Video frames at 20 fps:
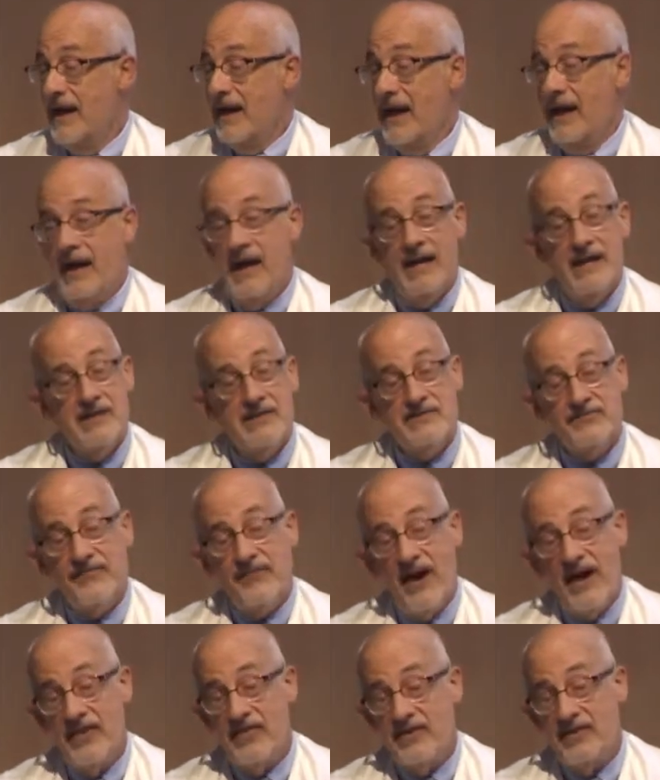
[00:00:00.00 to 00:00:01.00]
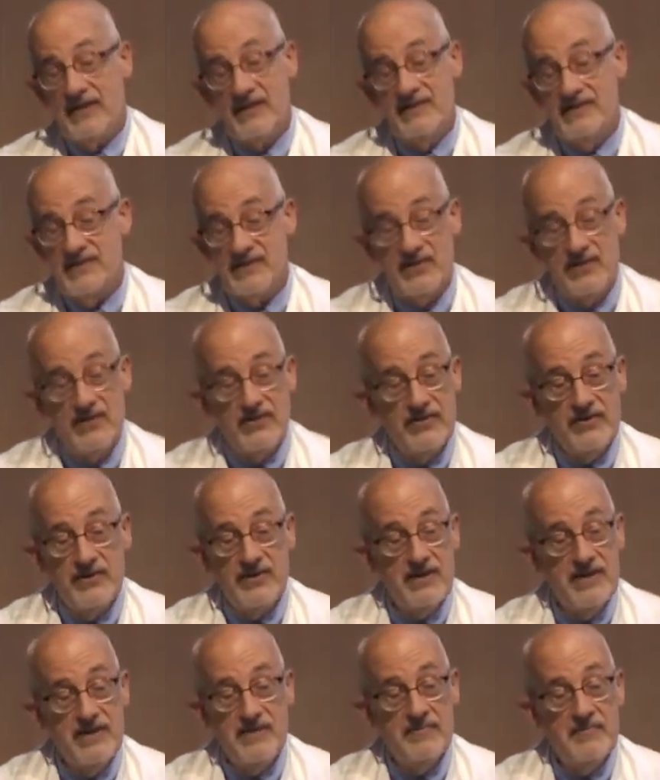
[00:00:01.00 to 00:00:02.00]
And his father considered
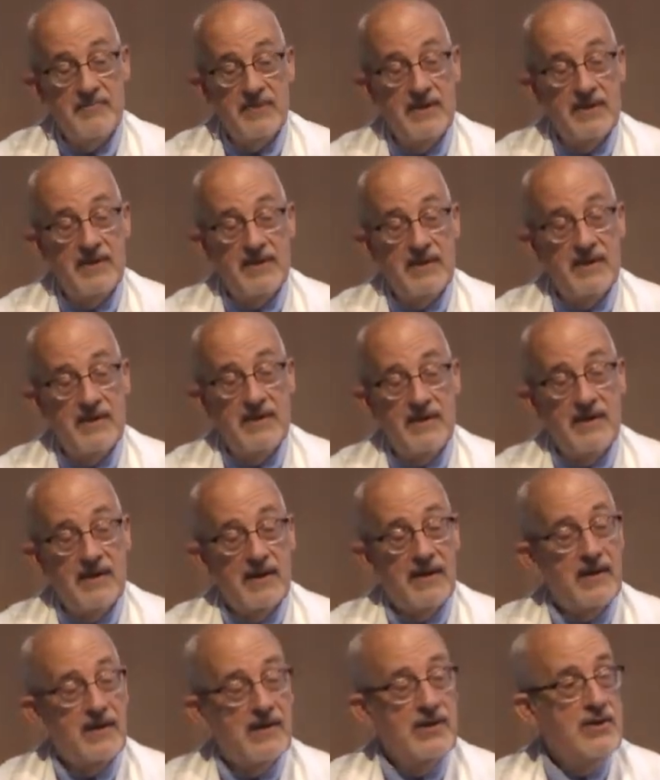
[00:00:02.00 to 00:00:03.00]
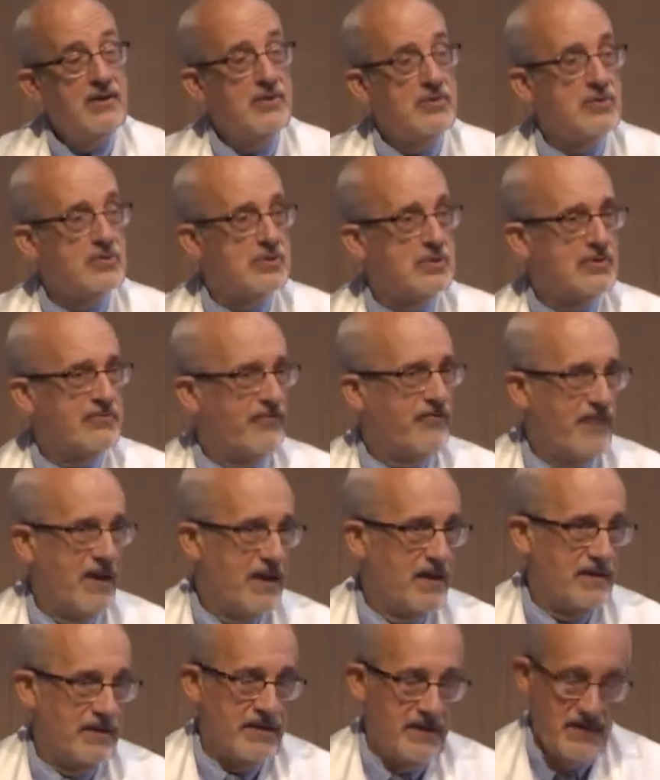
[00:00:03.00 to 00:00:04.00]
him a huge
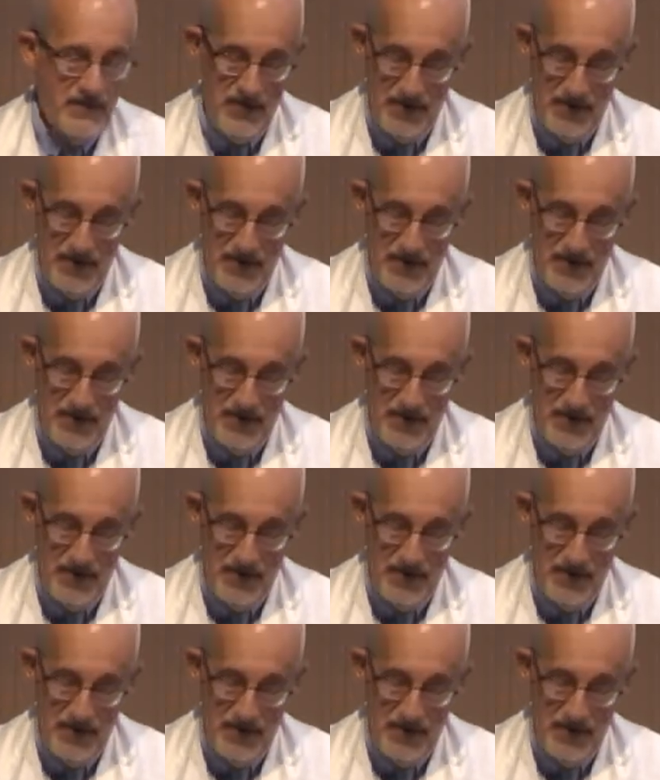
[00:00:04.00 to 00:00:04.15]
failure.